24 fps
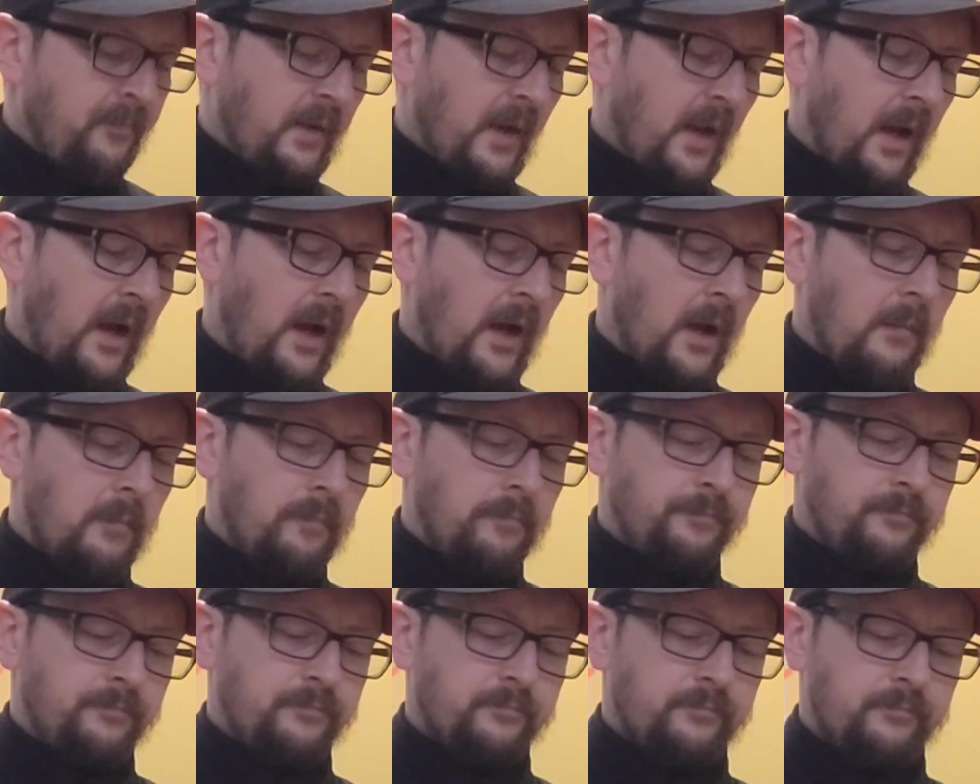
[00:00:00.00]
I
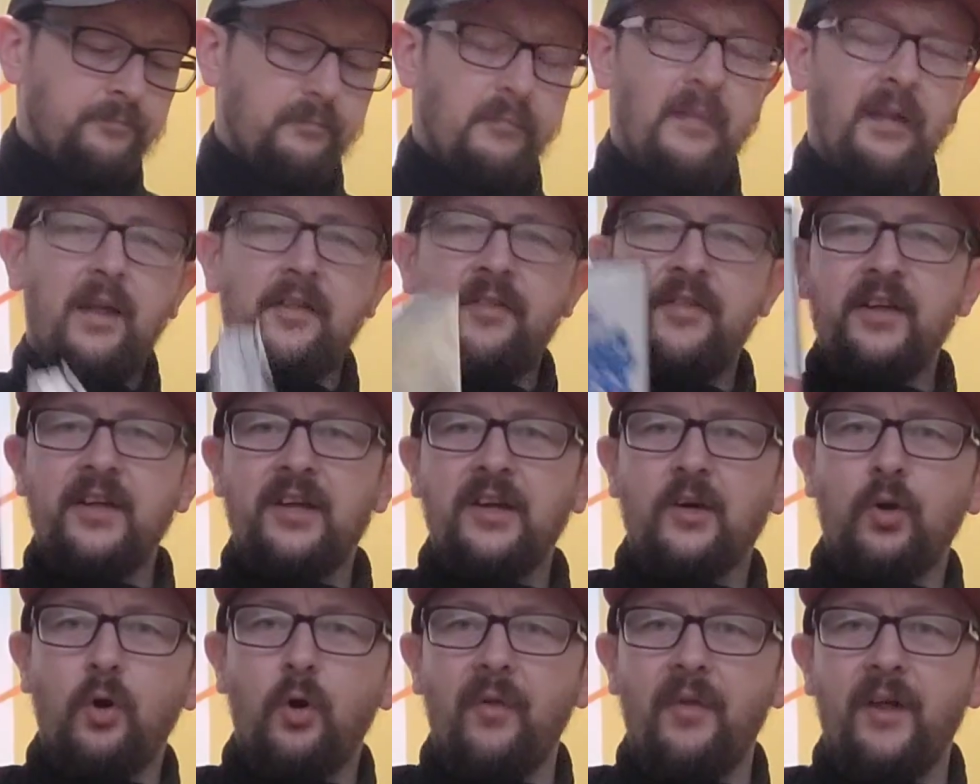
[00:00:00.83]
think I
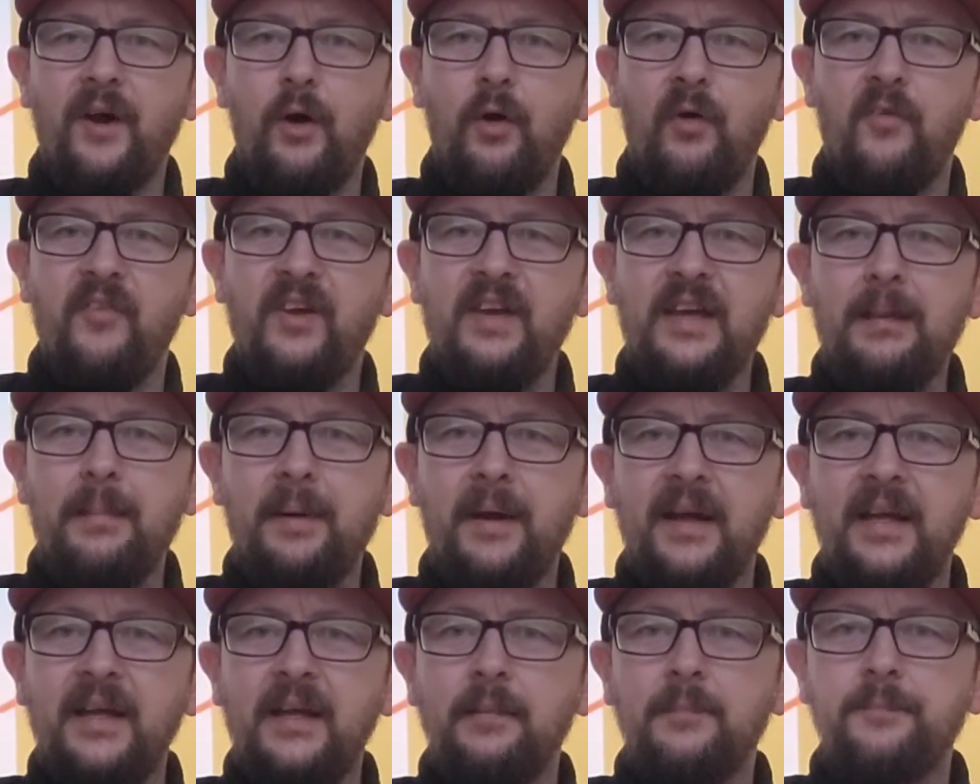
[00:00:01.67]
got that off
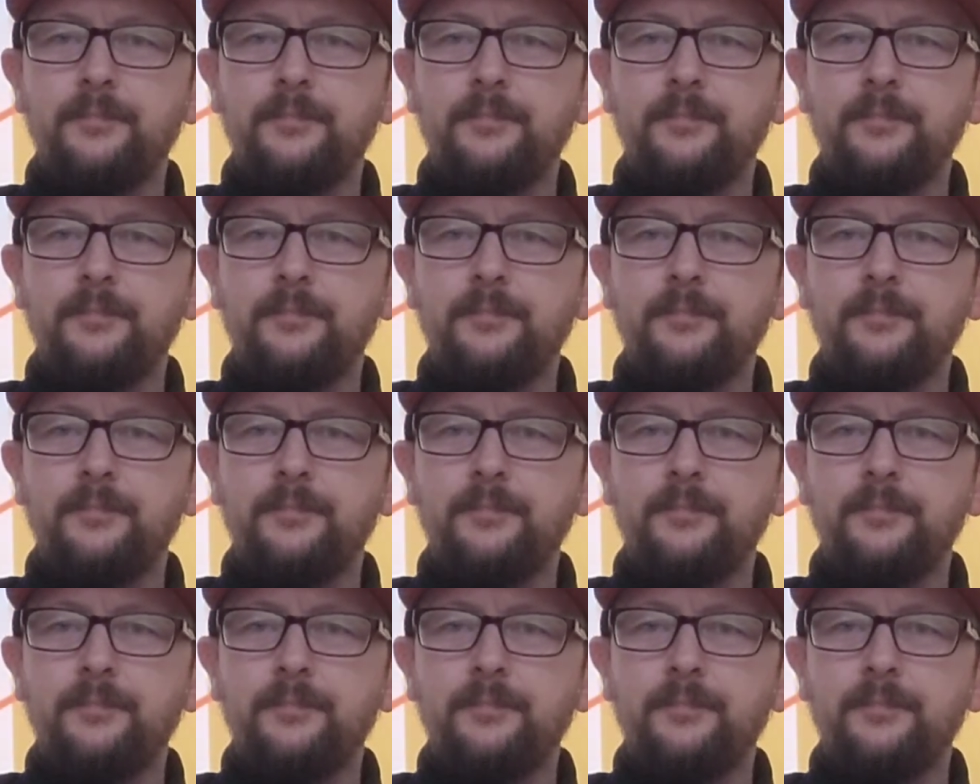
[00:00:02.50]
eBay,